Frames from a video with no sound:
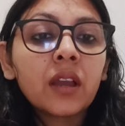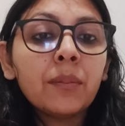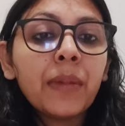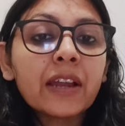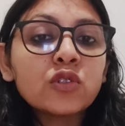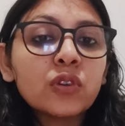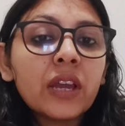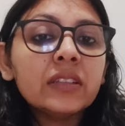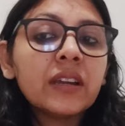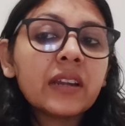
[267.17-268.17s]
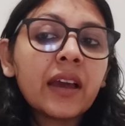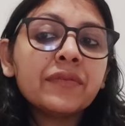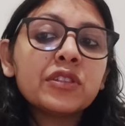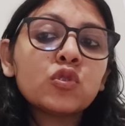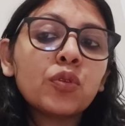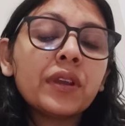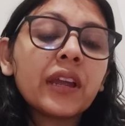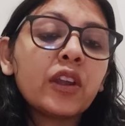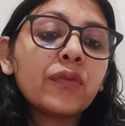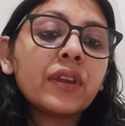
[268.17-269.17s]
come back together and have this
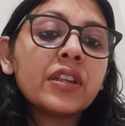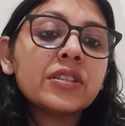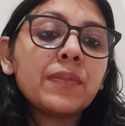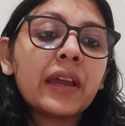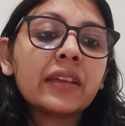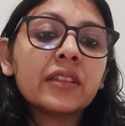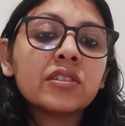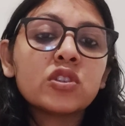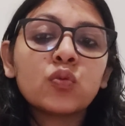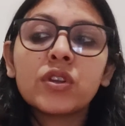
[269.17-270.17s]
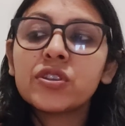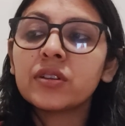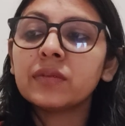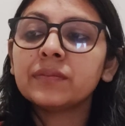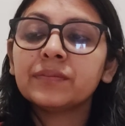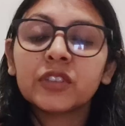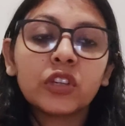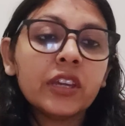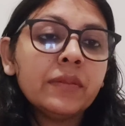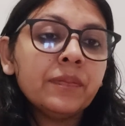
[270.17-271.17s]
soulmate kind of energy back in the situation.
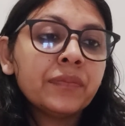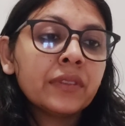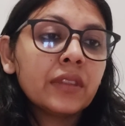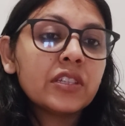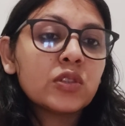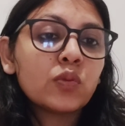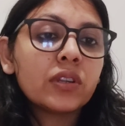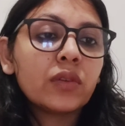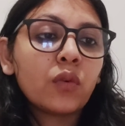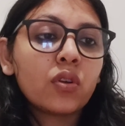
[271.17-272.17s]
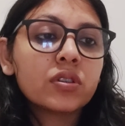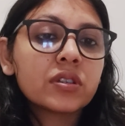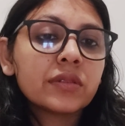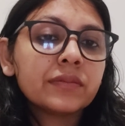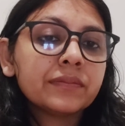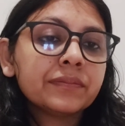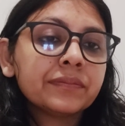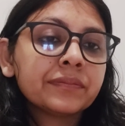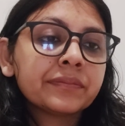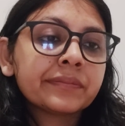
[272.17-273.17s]
Okay, this is what they want.
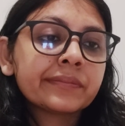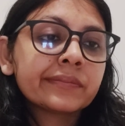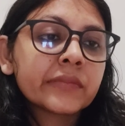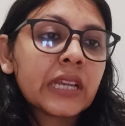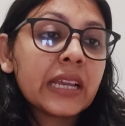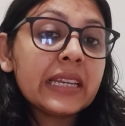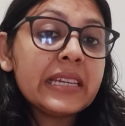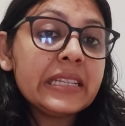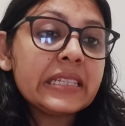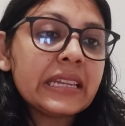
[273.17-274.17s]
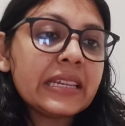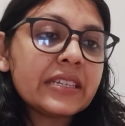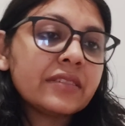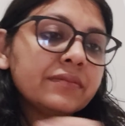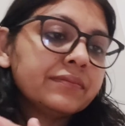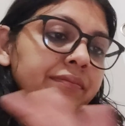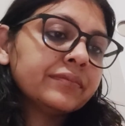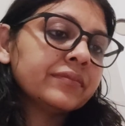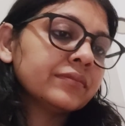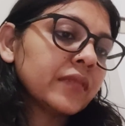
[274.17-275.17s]
Clean slate
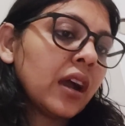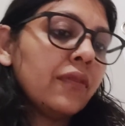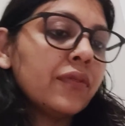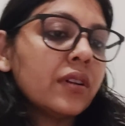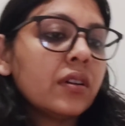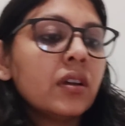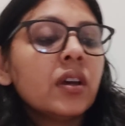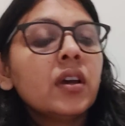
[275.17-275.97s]
after